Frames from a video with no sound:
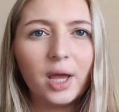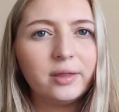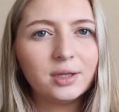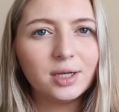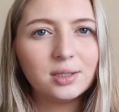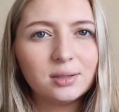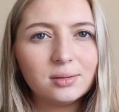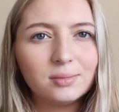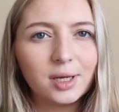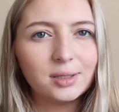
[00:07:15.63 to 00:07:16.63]
I think that's
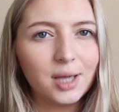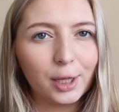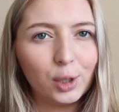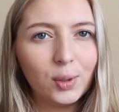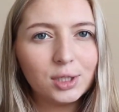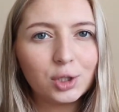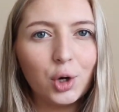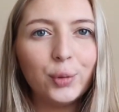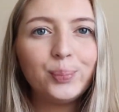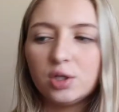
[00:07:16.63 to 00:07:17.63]
exactly what it's called.